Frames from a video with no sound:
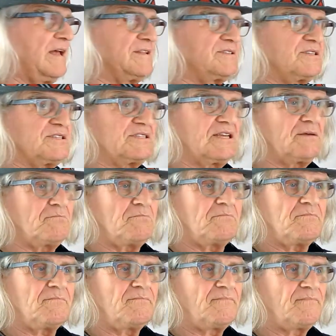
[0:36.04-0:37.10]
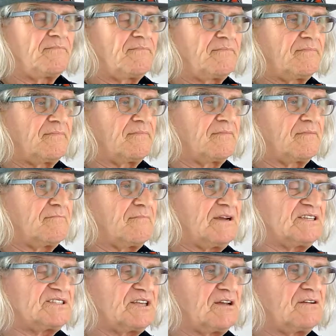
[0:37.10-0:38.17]
answers him,
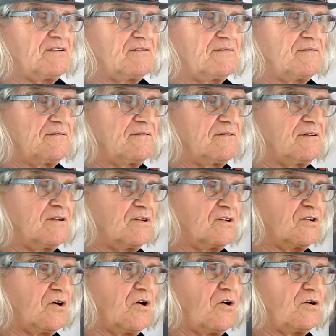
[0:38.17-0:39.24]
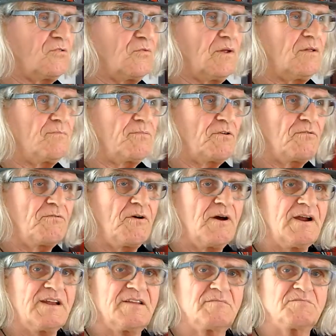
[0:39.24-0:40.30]
my son, God will
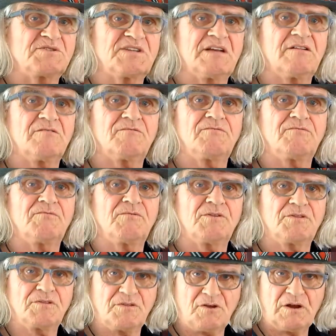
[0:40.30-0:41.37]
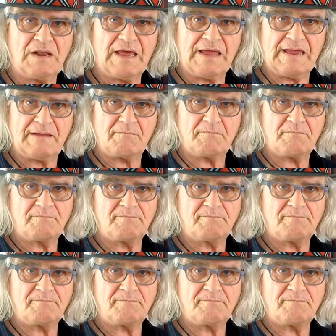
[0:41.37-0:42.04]
provide himself with a lamb.